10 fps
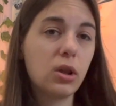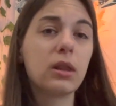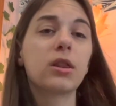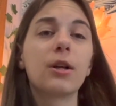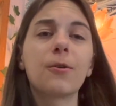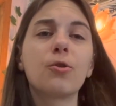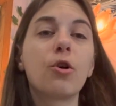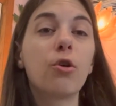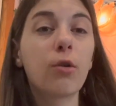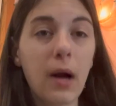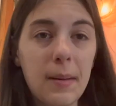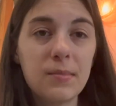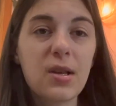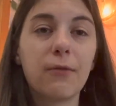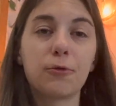literal
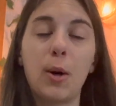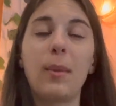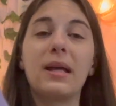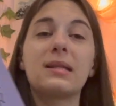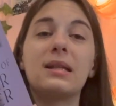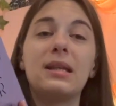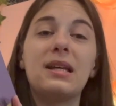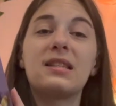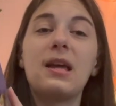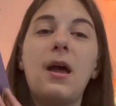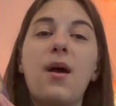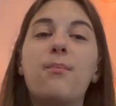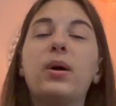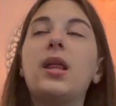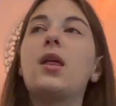crumbs of romance in this,
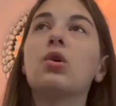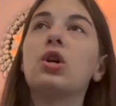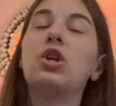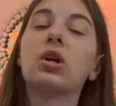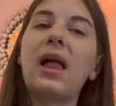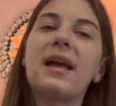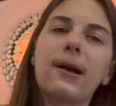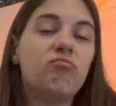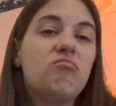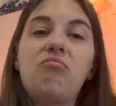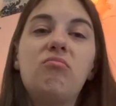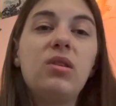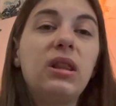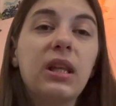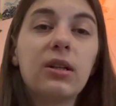but you're like
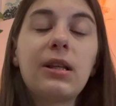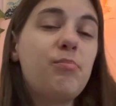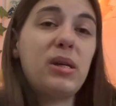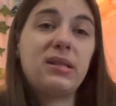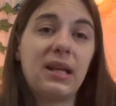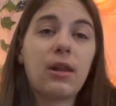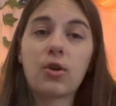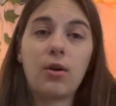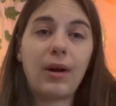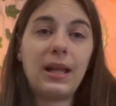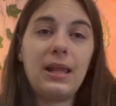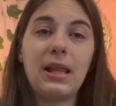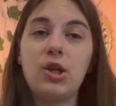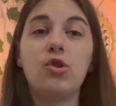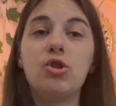literally be together already,
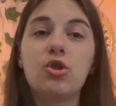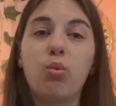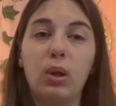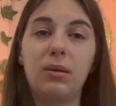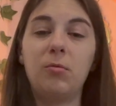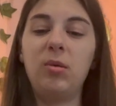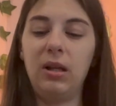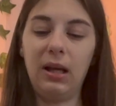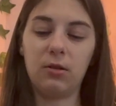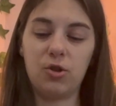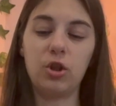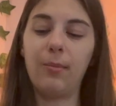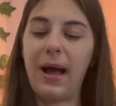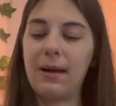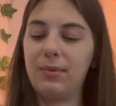like you just want them to be together so
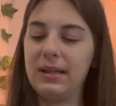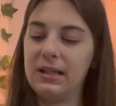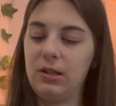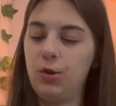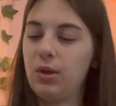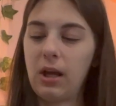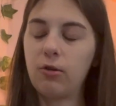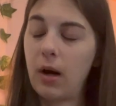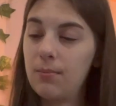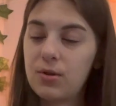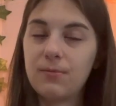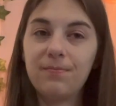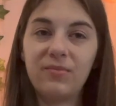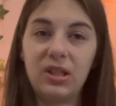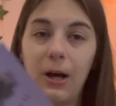bad, but then you get crumbs.
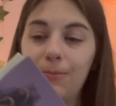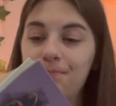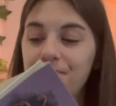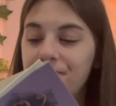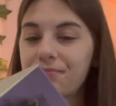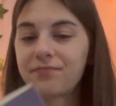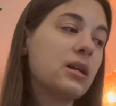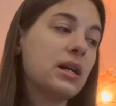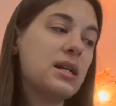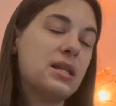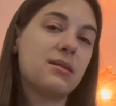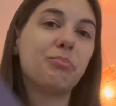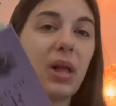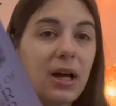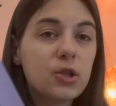So there is some
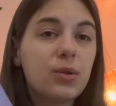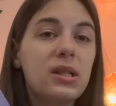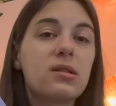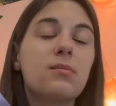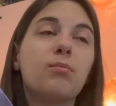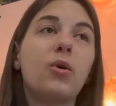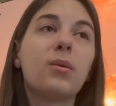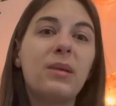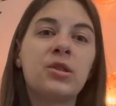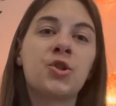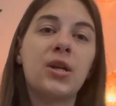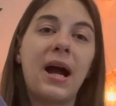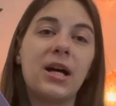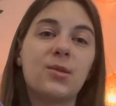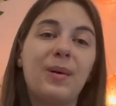plot twists, more mystery
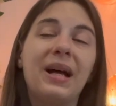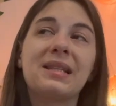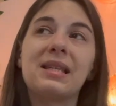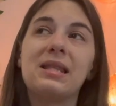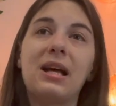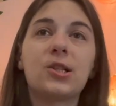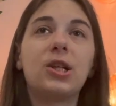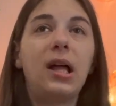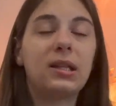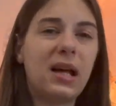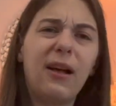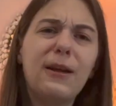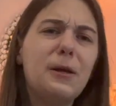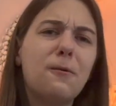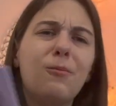aspects, and that's all I'll tell
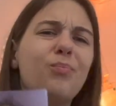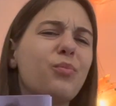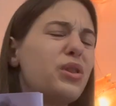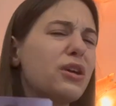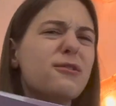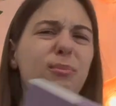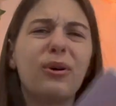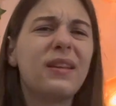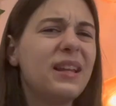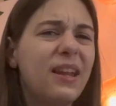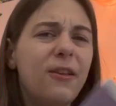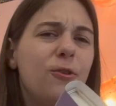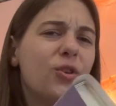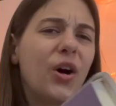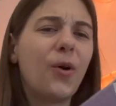you without spoiling it,
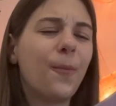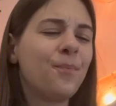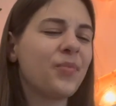you know,